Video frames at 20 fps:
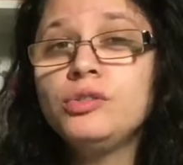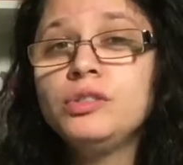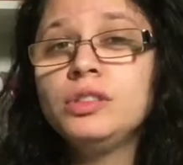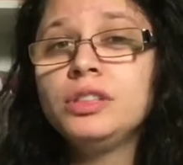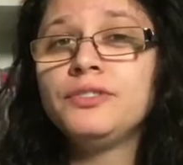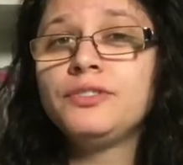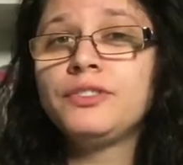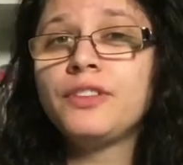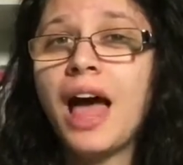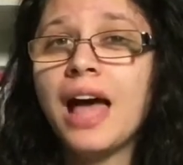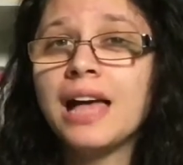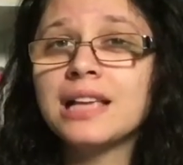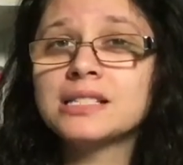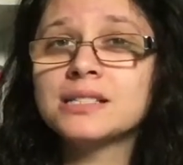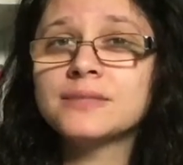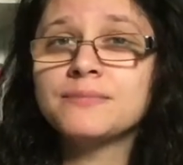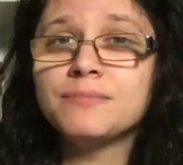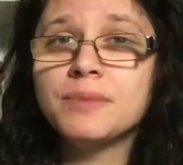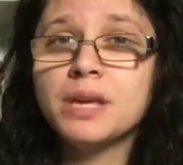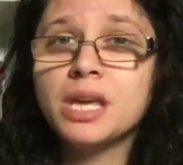you would have
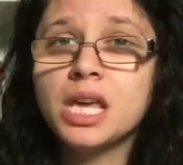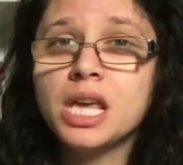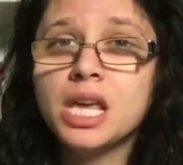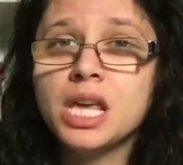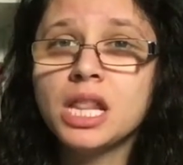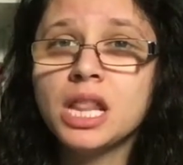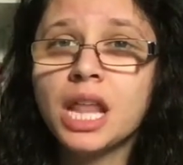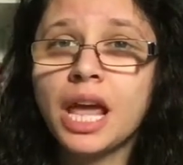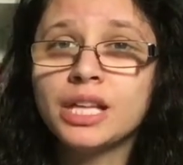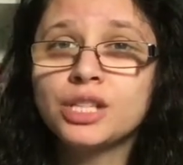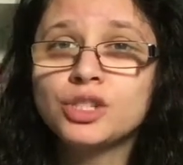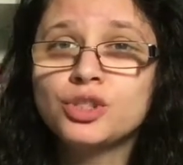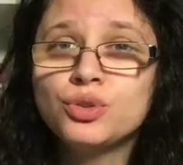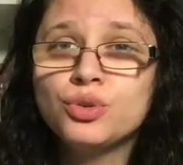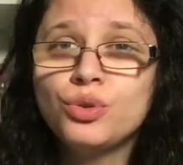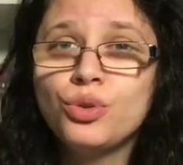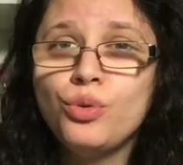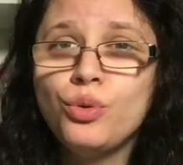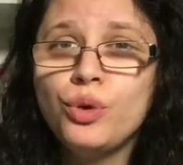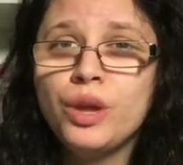asked me like
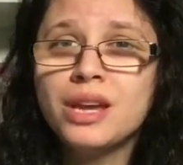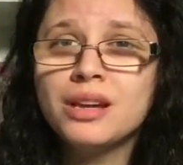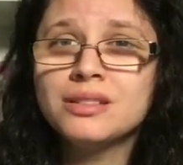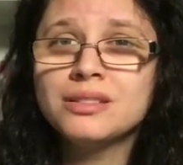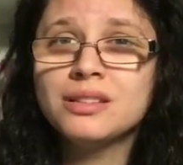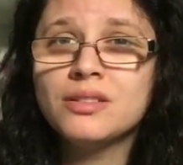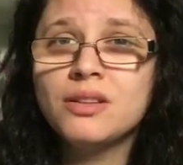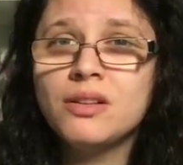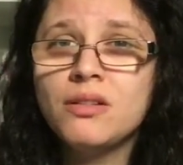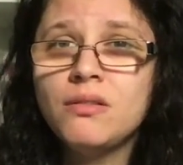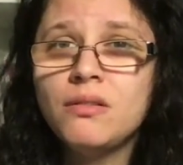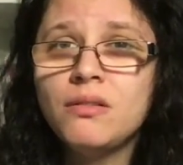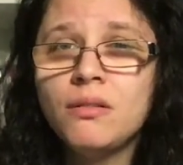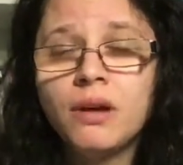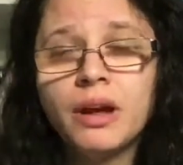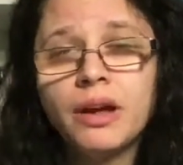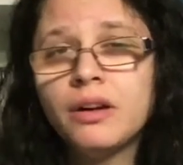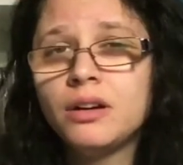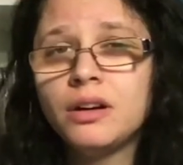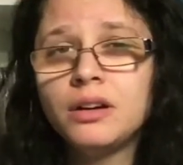two years
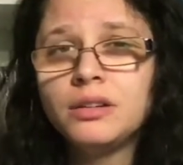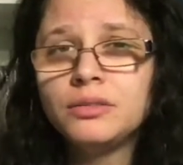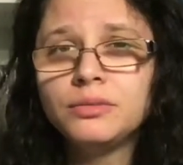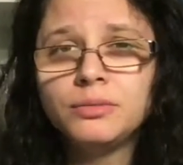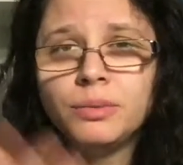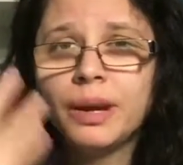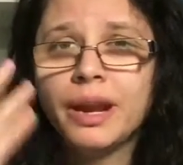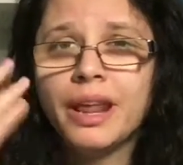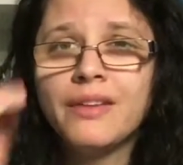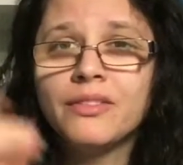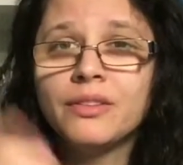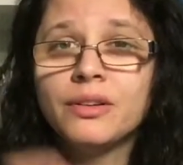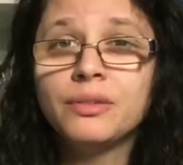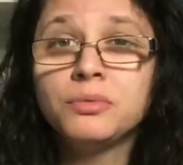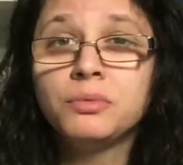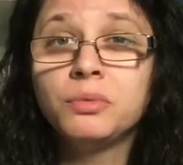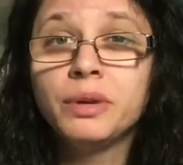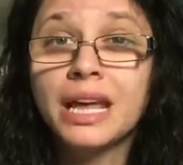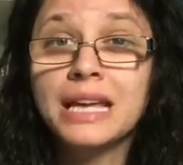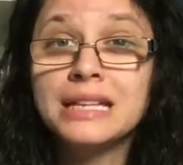ago or
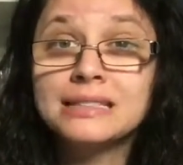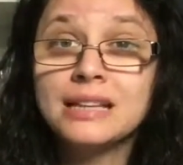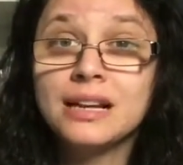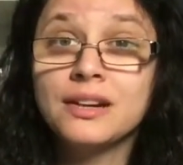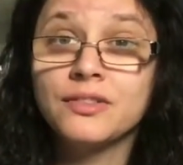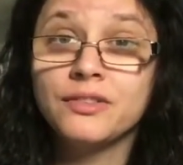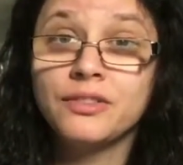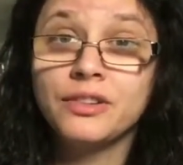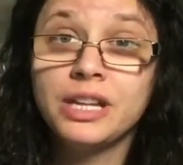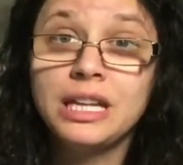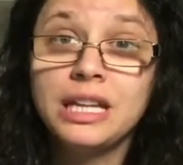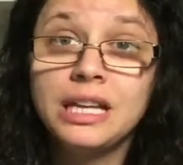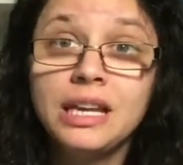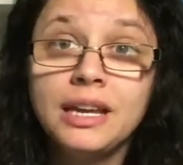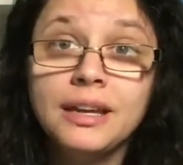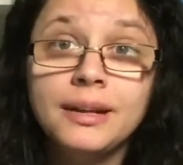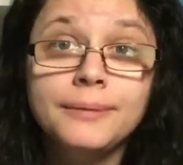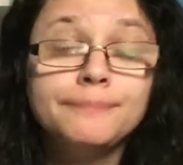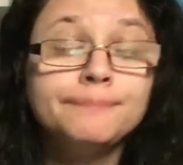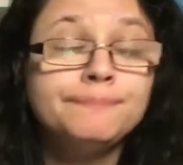whatever when I started
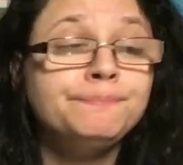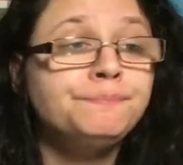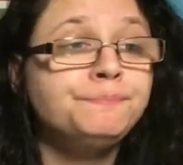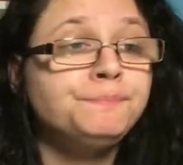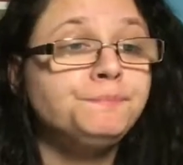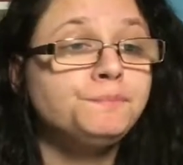reading it,